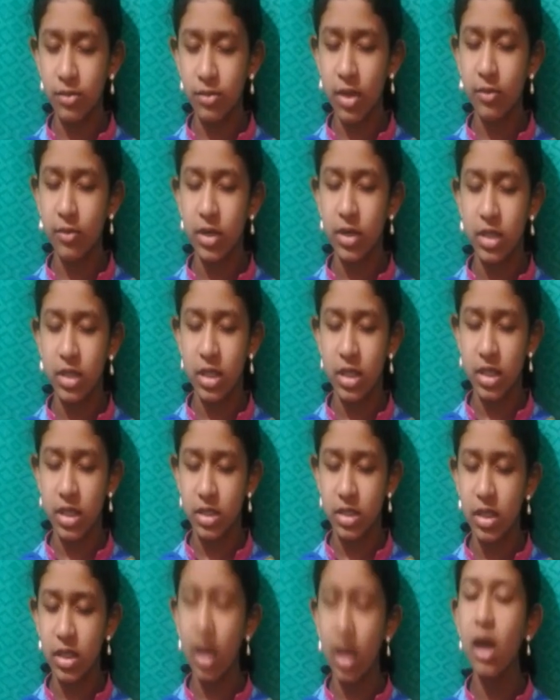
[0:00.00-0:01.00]
of the wind
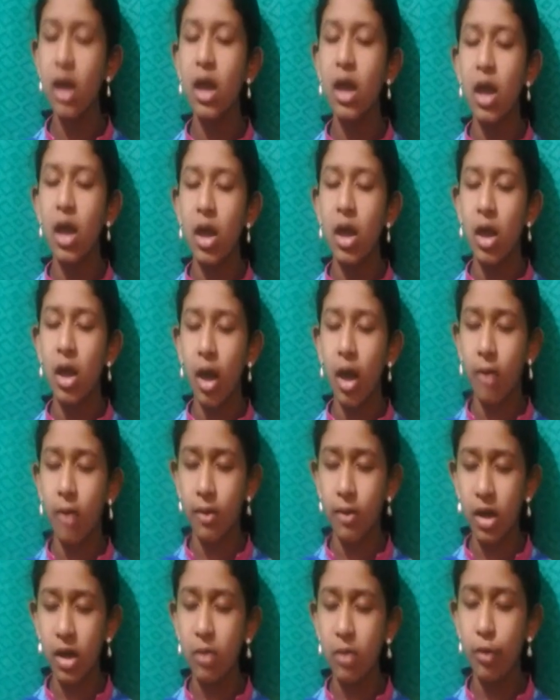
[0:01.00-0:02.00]
is the
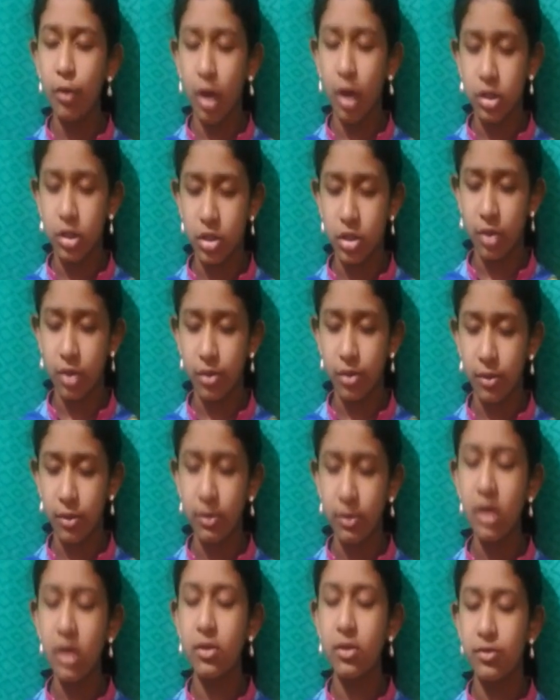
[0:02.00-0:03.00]
our voice of
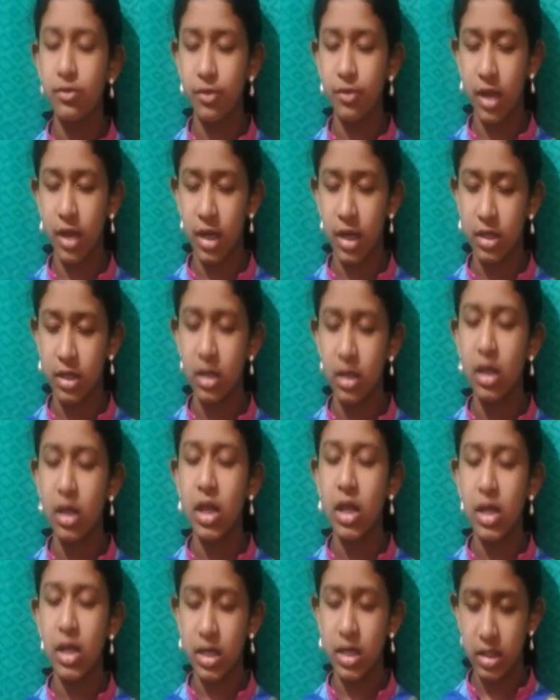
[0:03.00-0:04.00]
our fate.
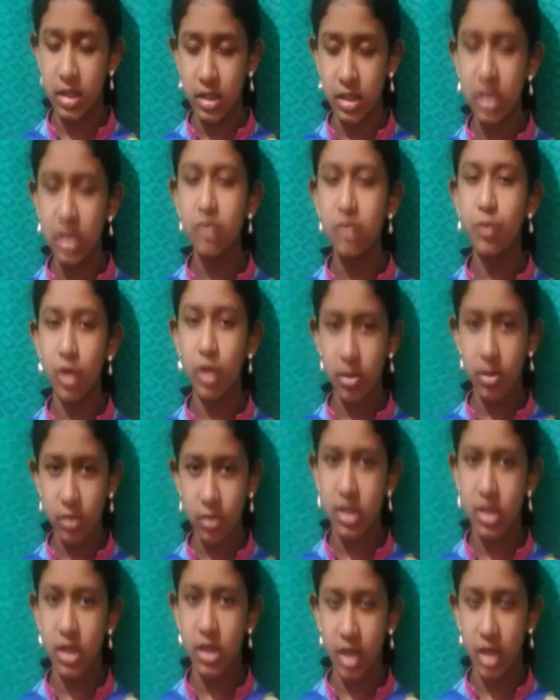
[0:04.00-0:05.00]
This
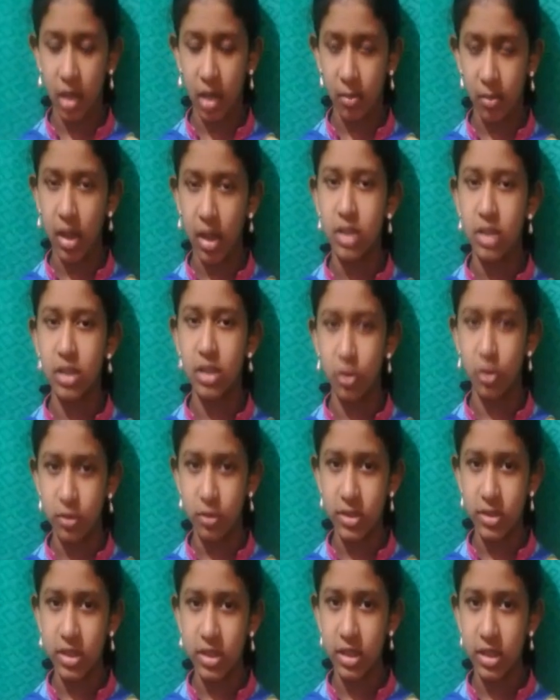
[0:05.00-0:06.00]
poem is written by
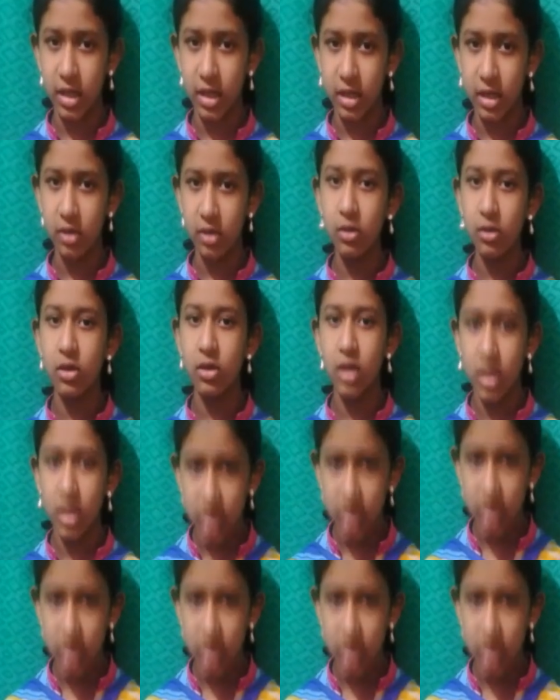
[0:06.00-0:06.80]
Sarojini Naidu.